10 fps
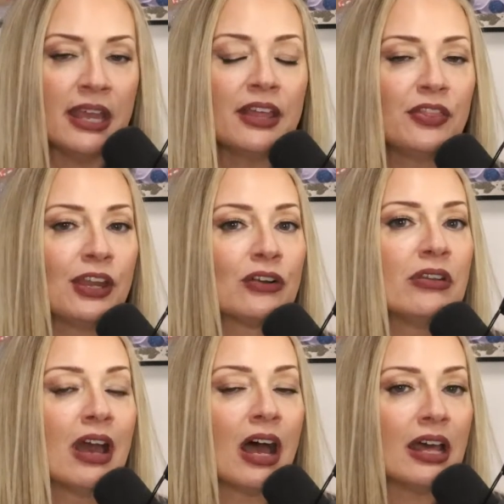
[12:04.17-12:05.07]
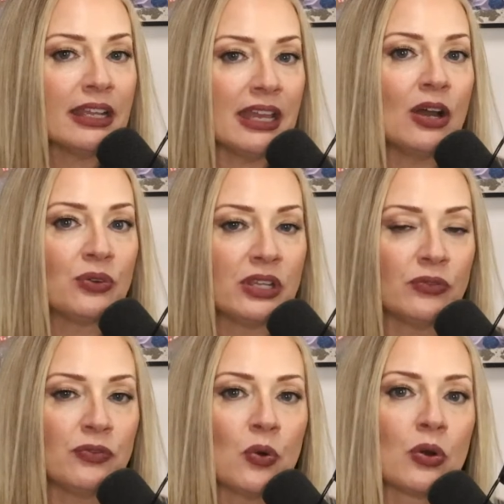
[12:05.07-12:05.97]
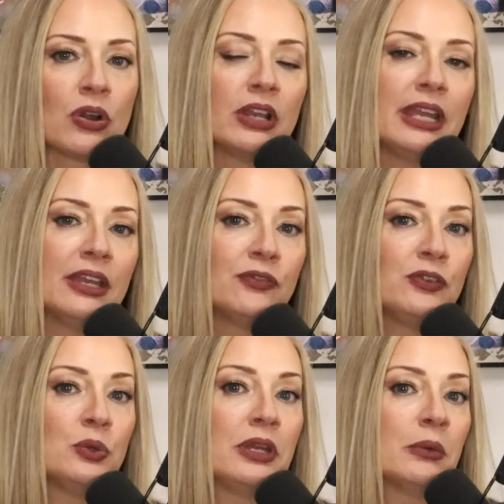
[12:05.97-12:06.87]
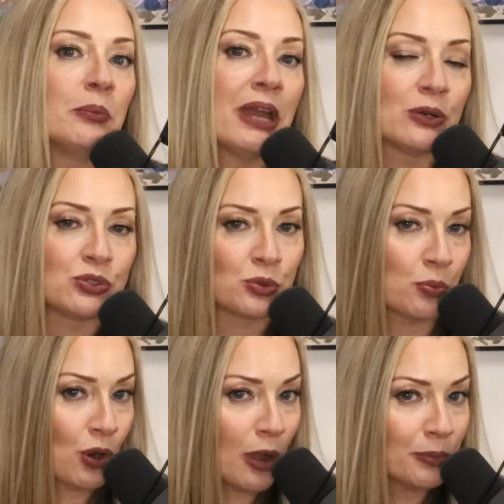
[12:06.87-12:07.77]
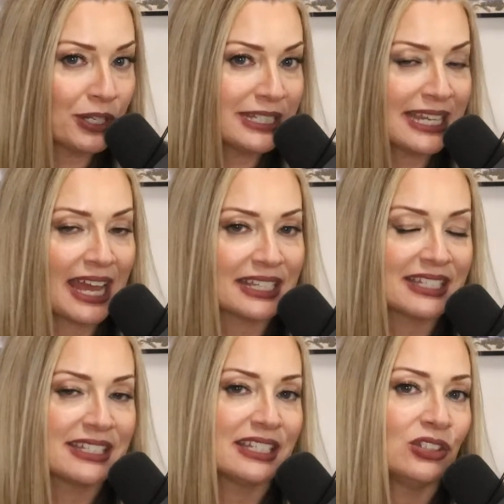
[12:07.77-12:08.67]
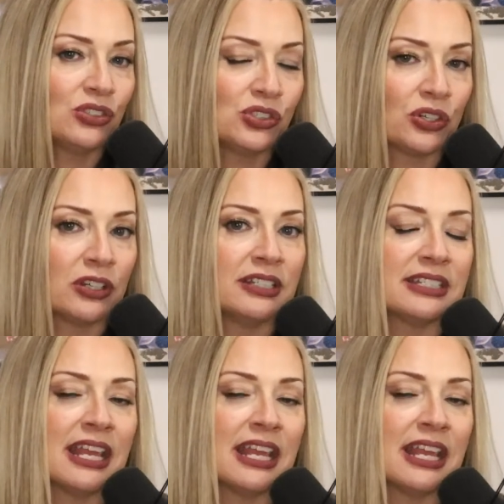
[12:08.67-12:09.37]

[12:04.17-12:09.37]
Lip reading: they're not accounting for if you impound your property taxes and insurance,